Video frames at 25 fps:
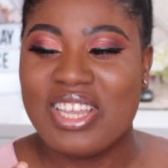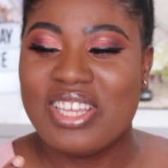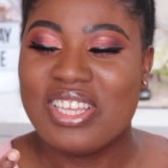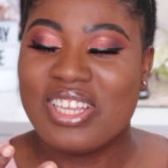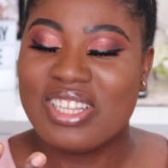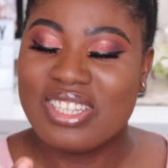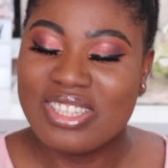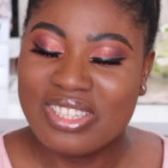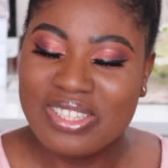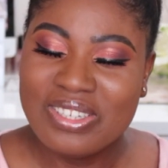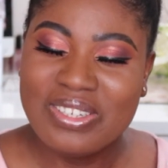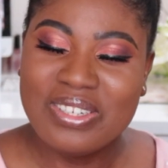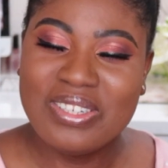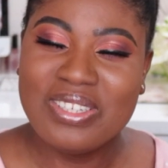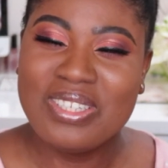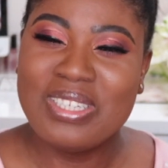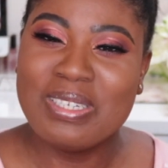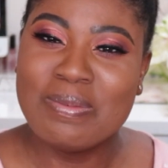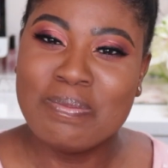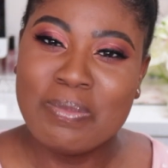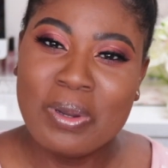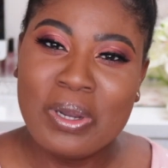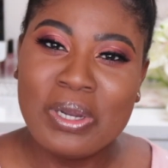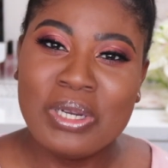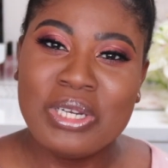lose
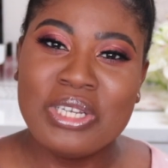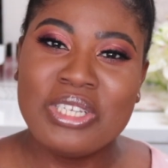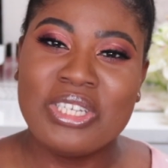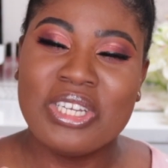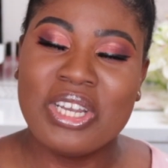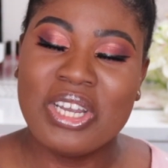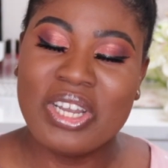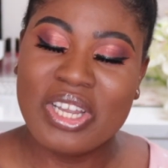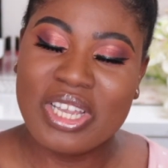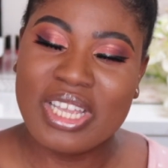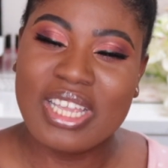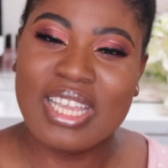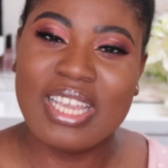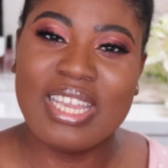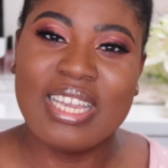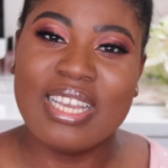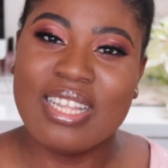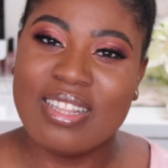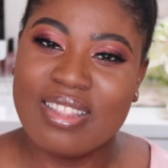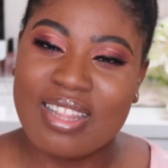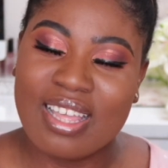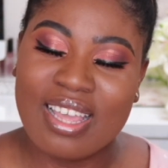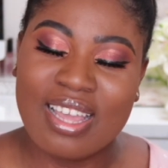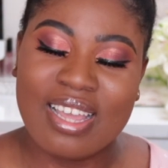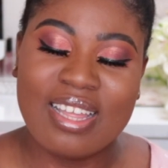your mojo here
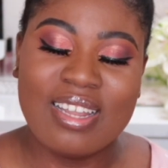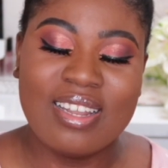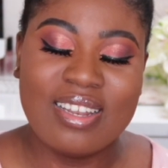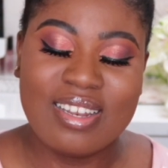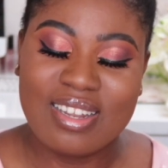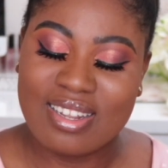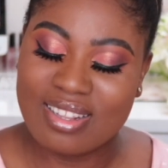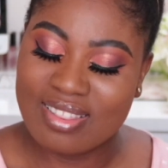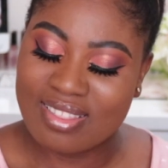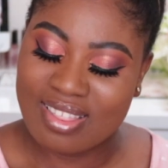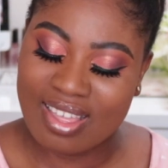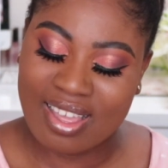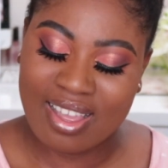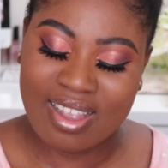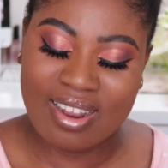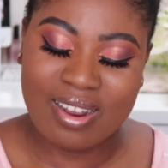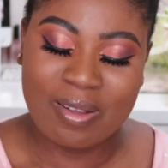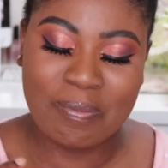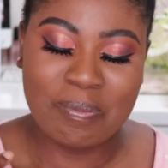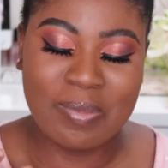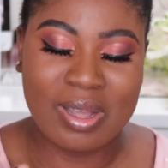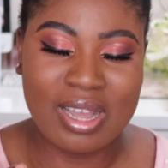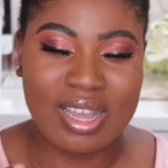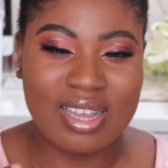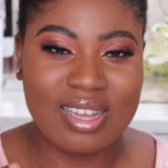and there,
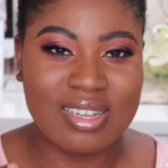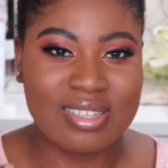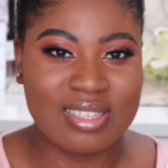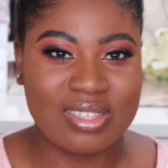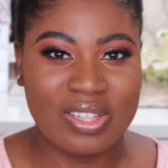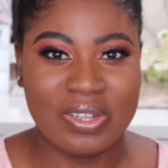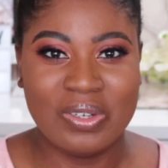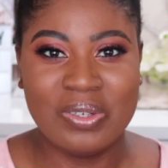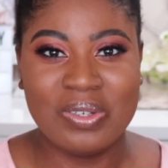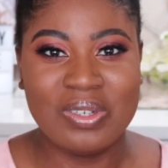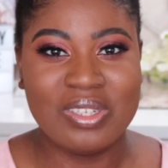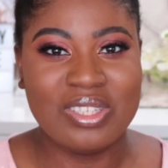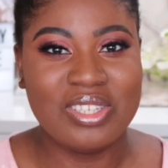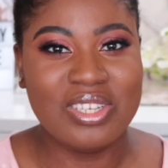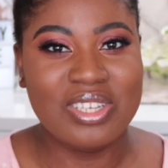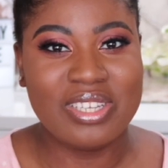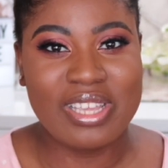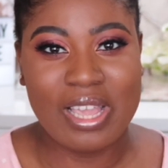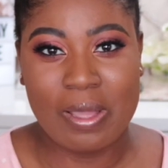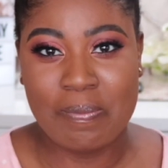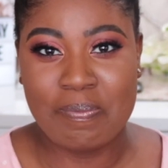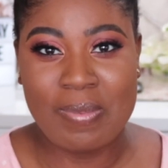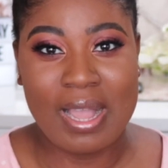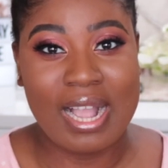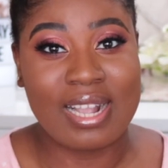but as long as you
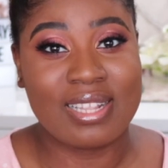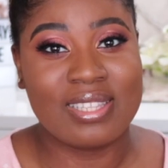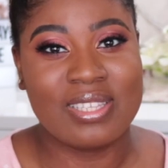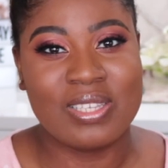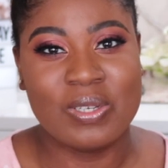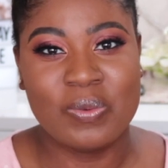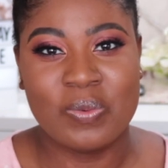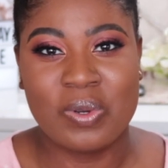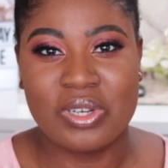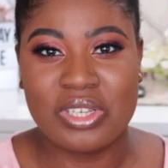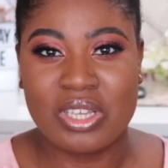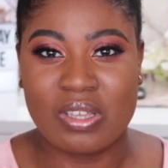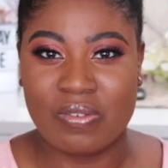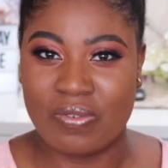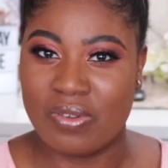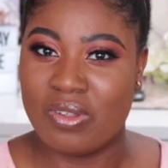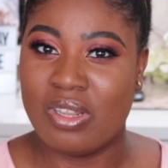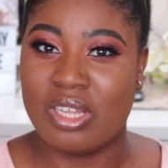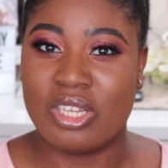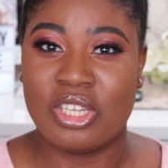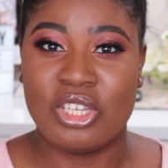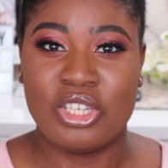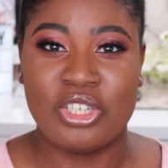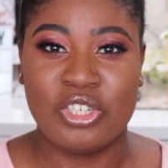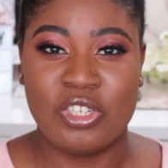get back to what you feel
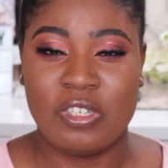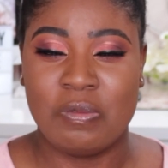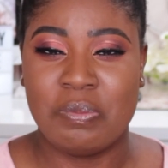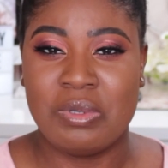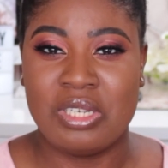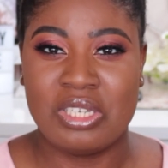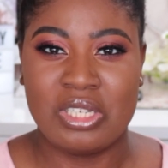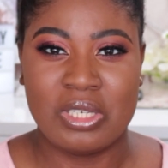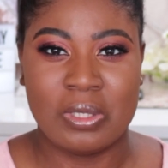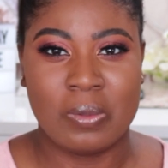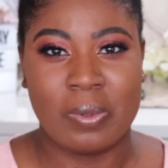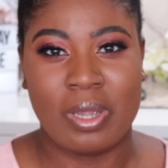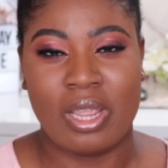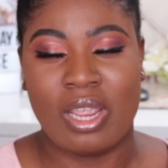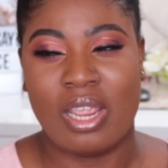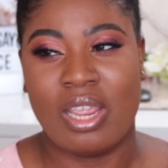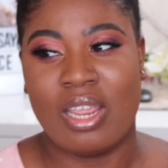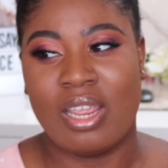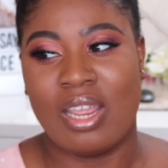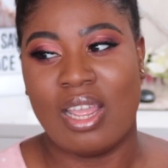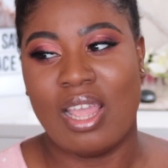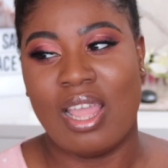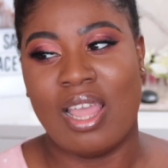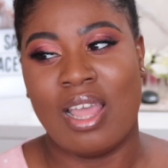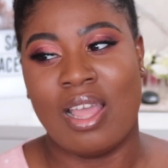like you should be
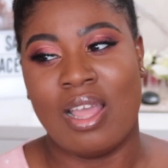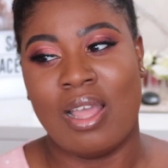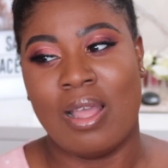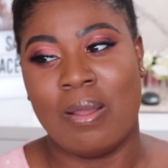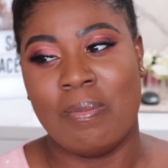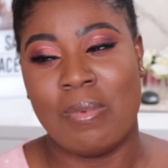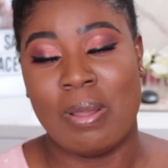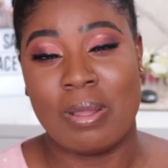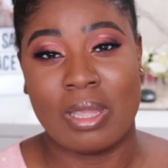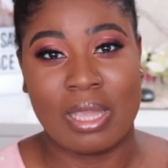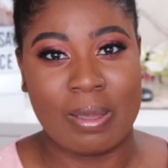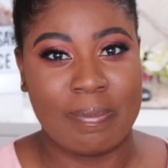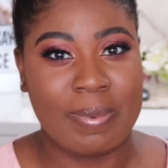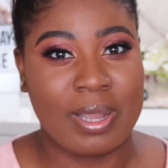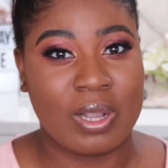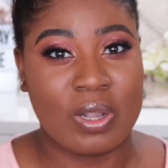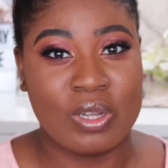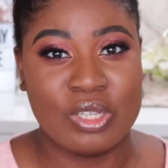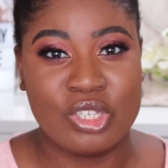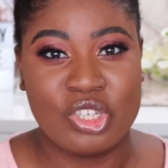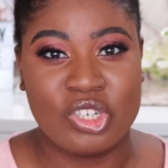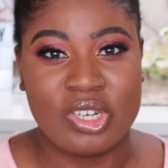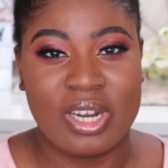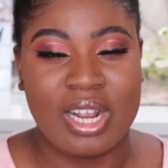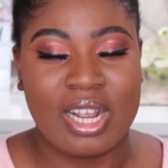doing and get back
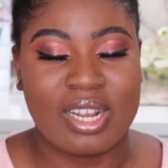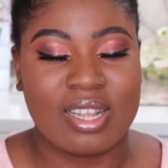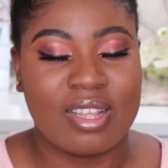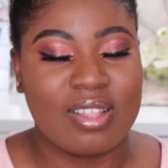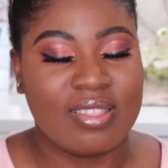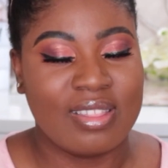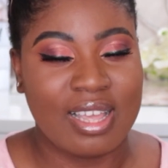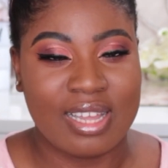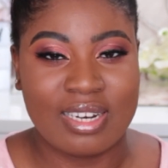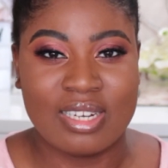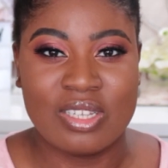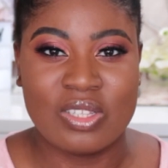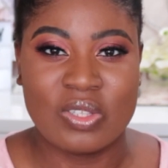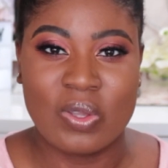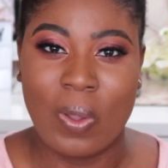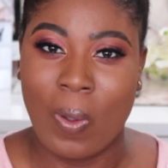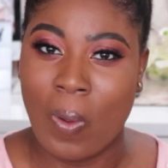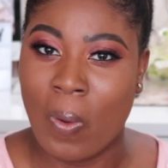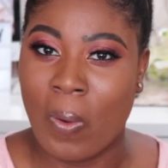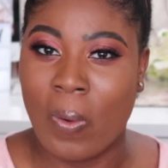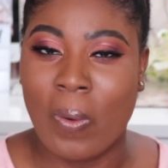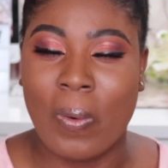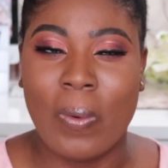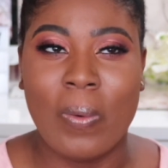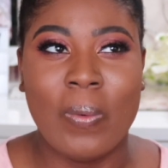on track, that is
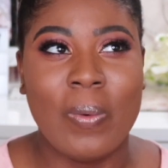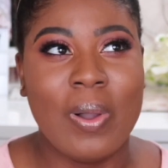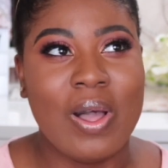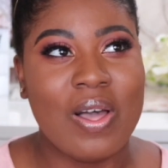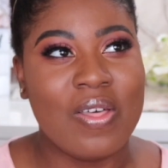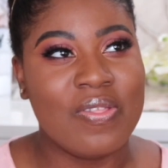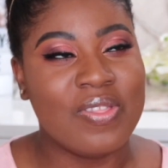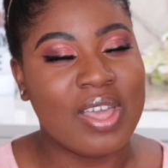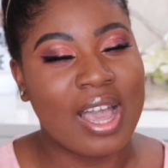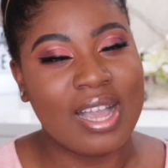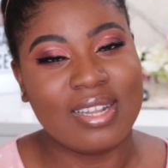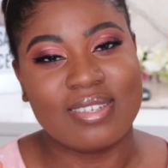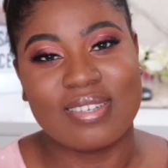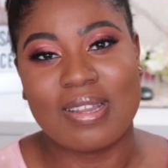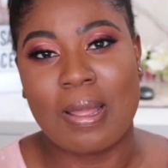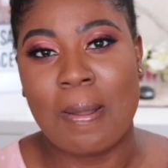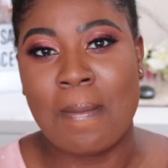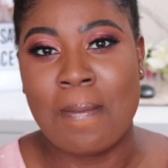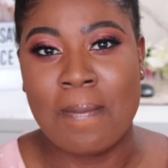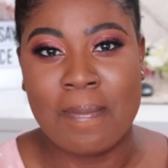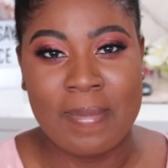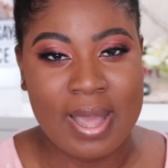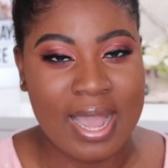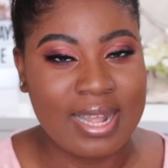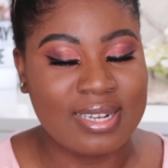all that
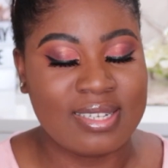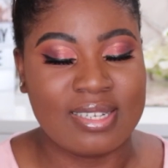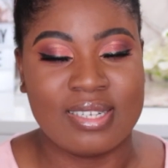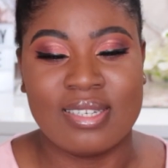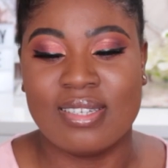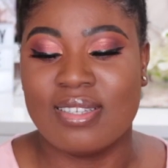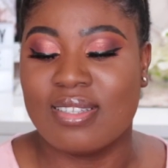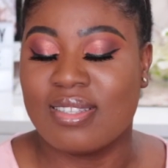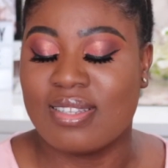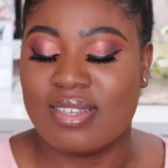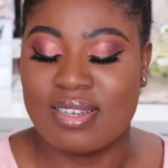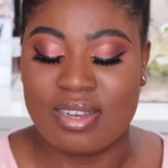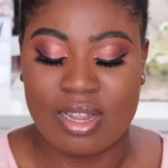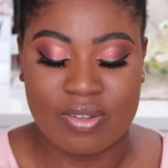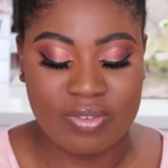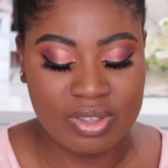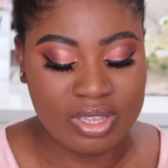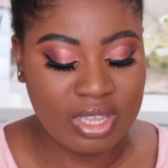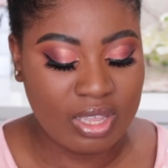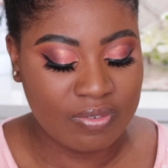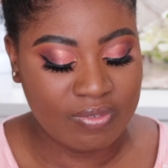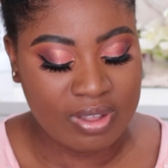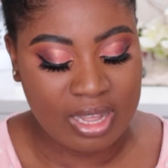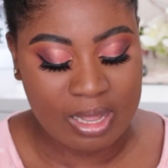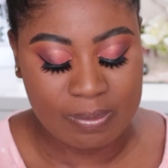matters. Never
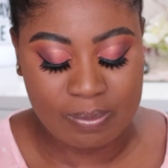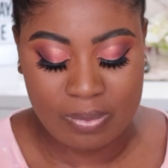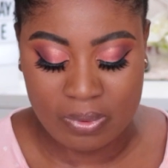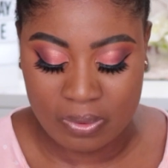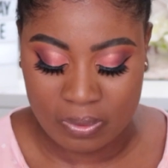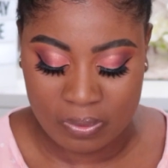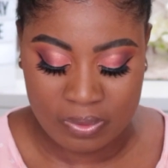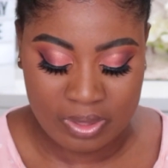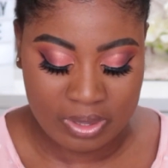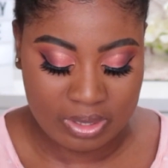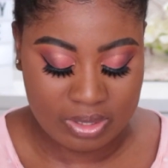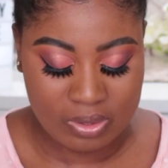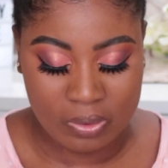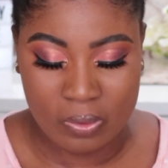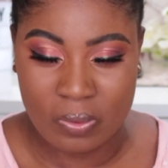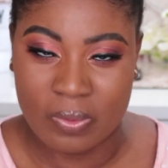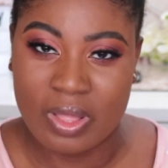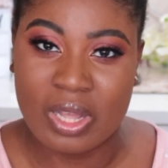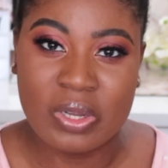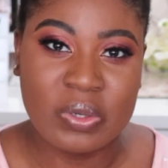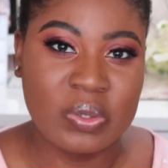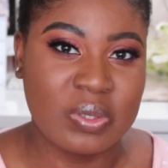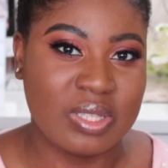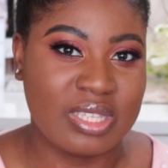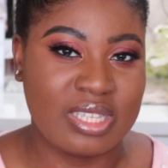give up, all
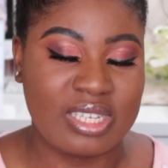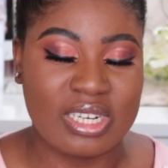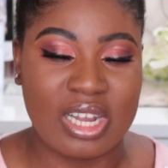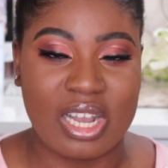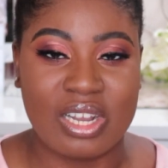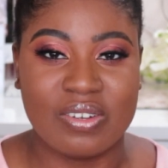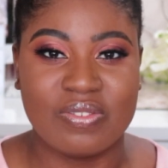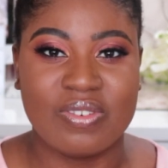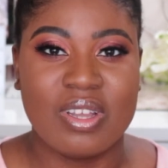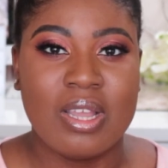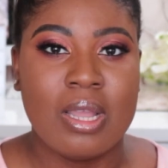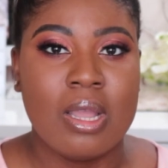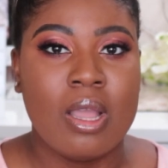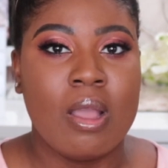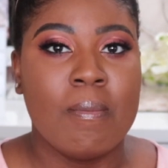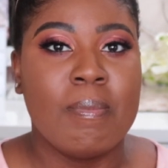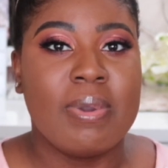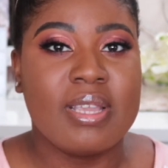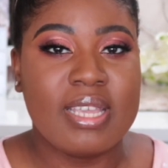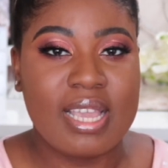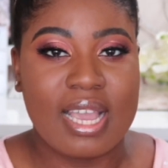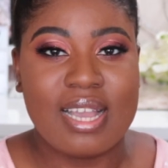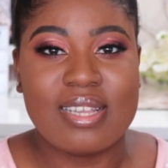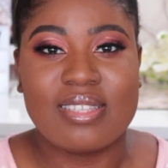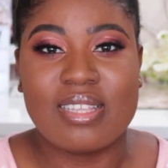that good stuff.
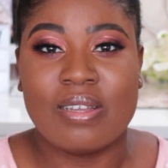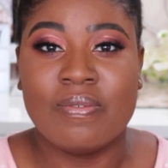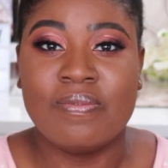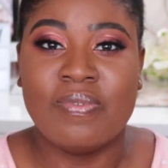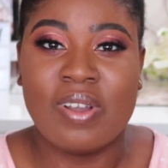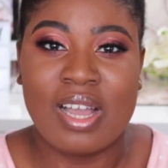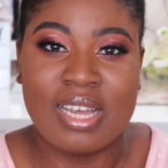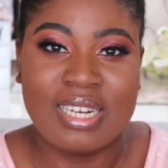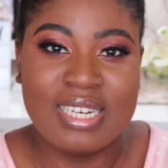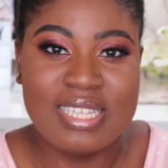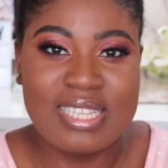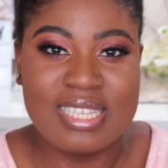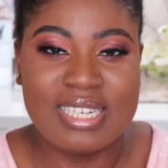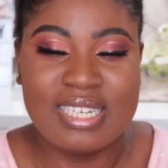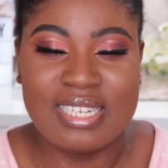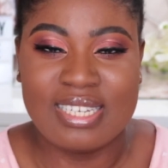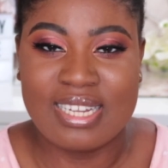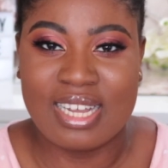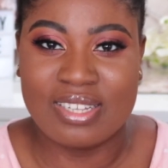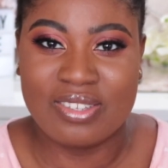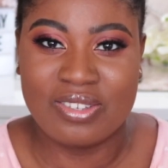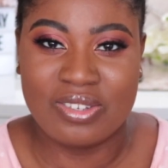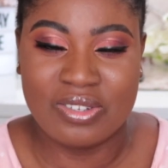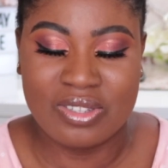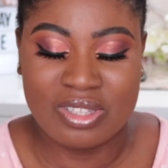But yes, I'm finally sitting
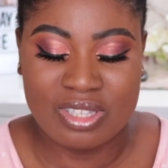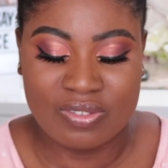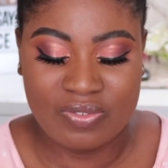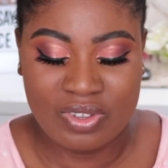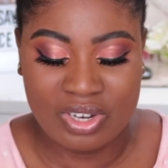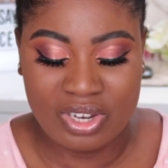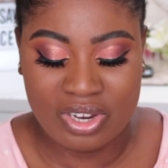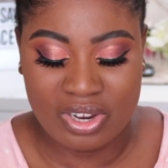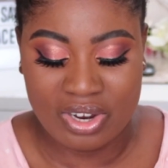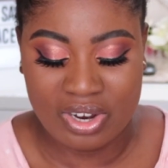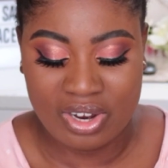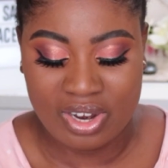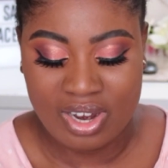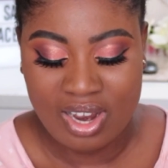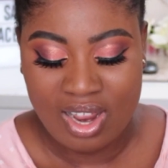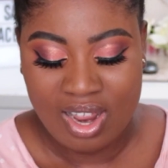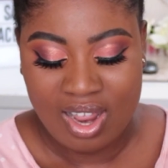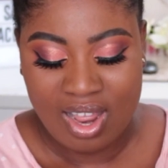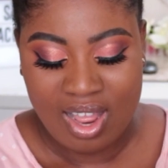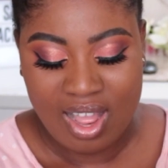down to do this video.